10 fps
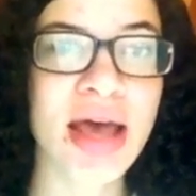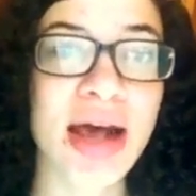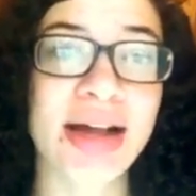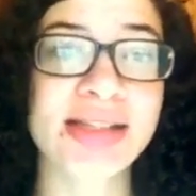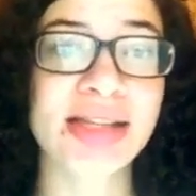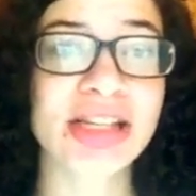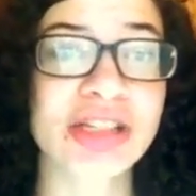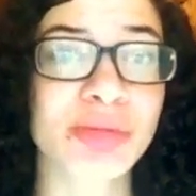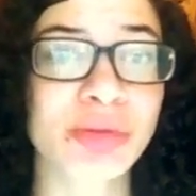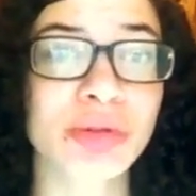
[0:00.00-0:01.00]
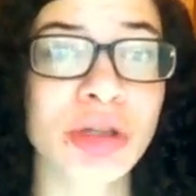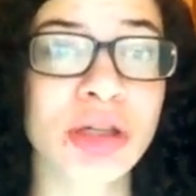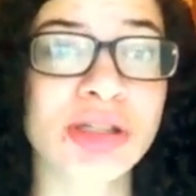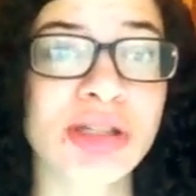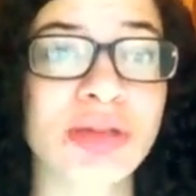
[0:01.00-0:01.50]
I'd say
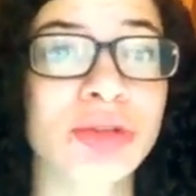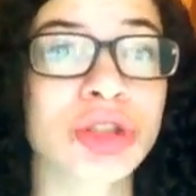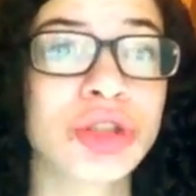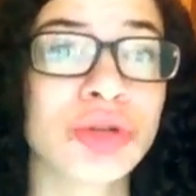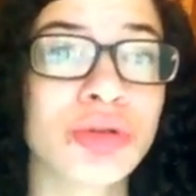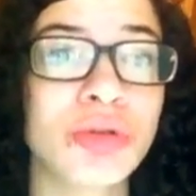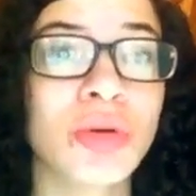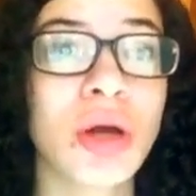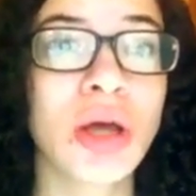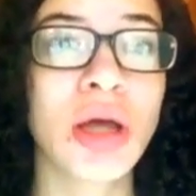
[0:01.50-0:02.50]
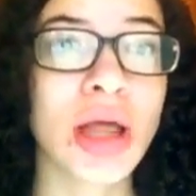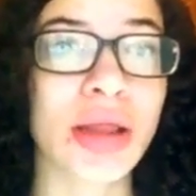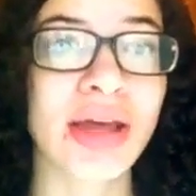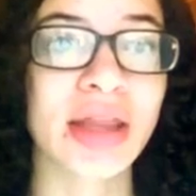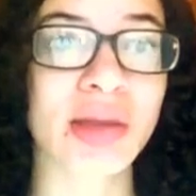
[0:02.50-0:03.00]
explore, see what you
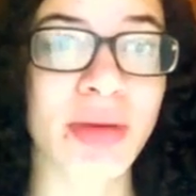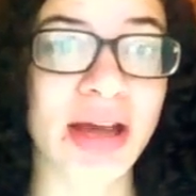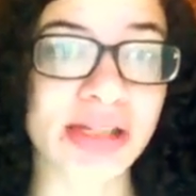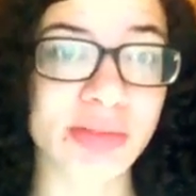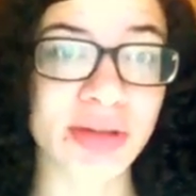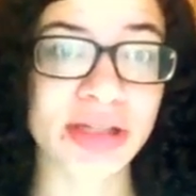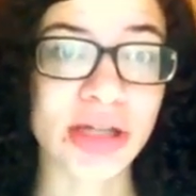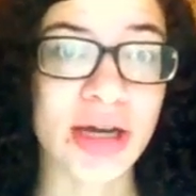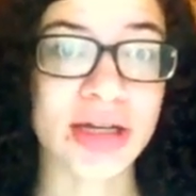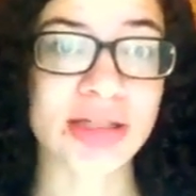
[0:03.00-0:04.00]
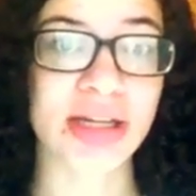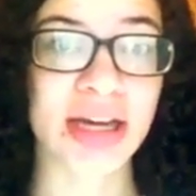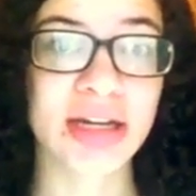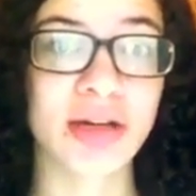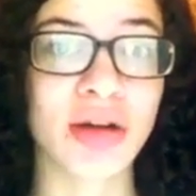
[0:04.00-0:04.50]
like the best, because honestly
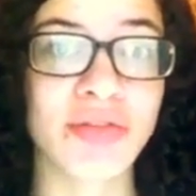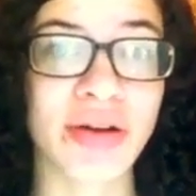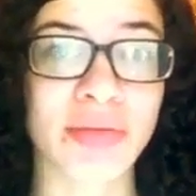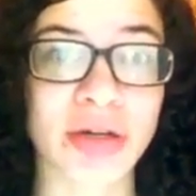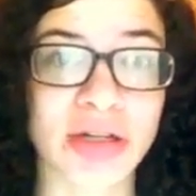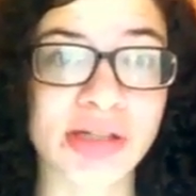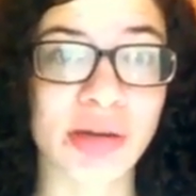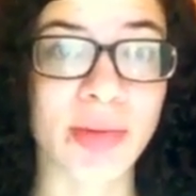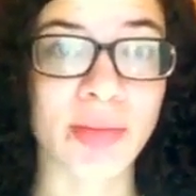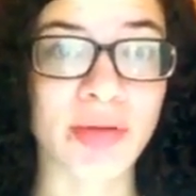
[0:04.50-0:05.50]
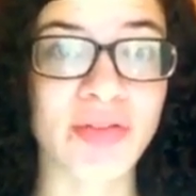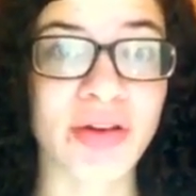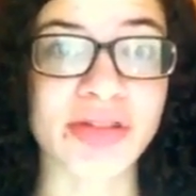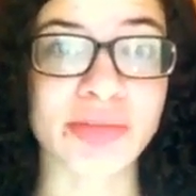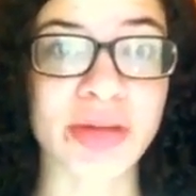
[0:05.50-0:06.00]
I didn't know if I wanted to tell people if I
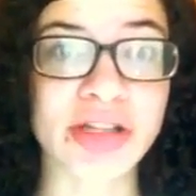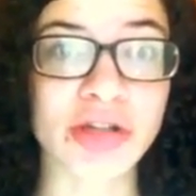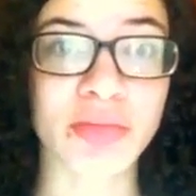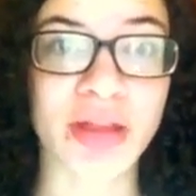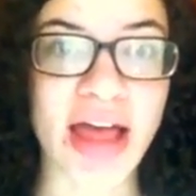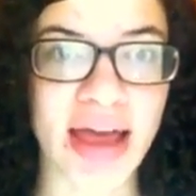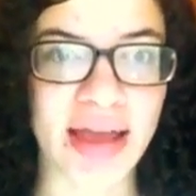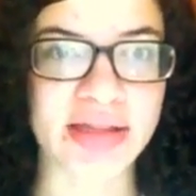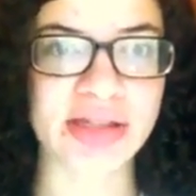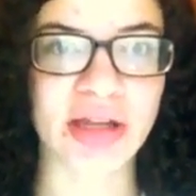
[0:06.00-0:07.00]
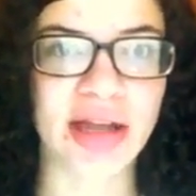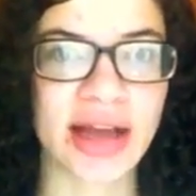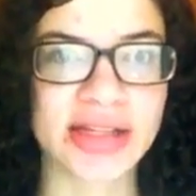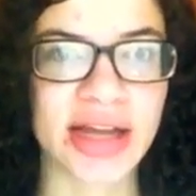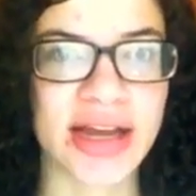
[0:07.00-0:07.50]
was mixed or black until I
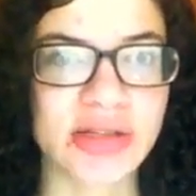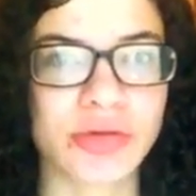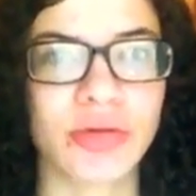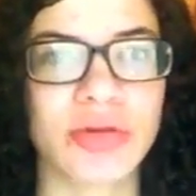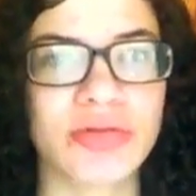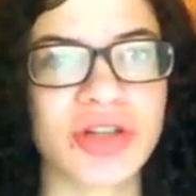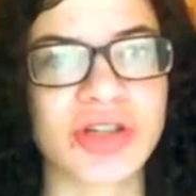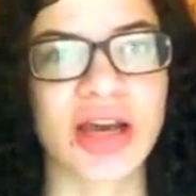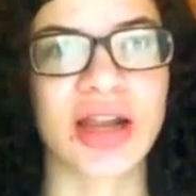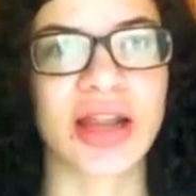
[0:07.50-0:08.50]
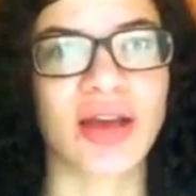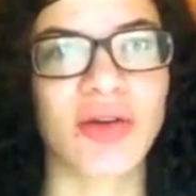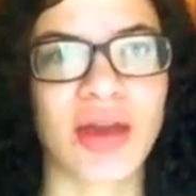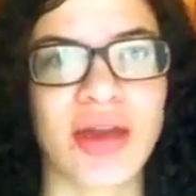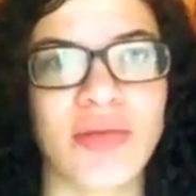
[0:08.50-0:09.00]
got to high school. It was just kind of like,
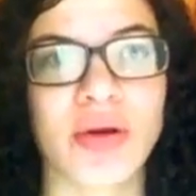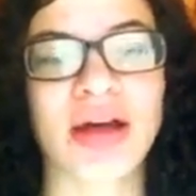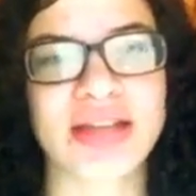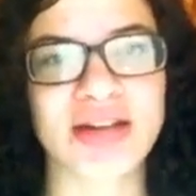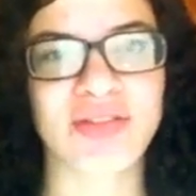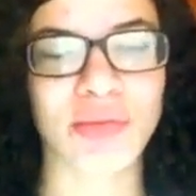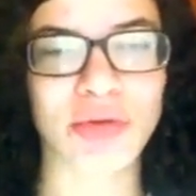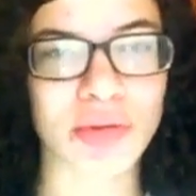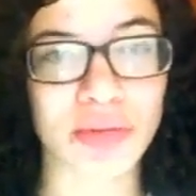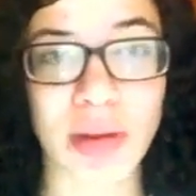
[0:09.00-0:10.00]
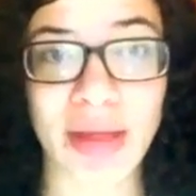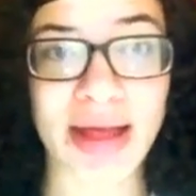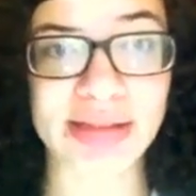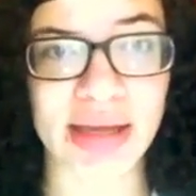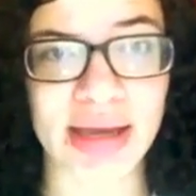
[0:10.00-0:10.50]
okay, well, I identify more with my
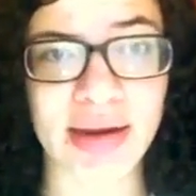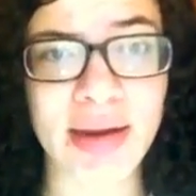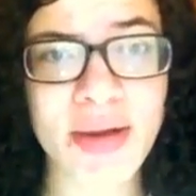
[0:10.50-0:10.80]
black side.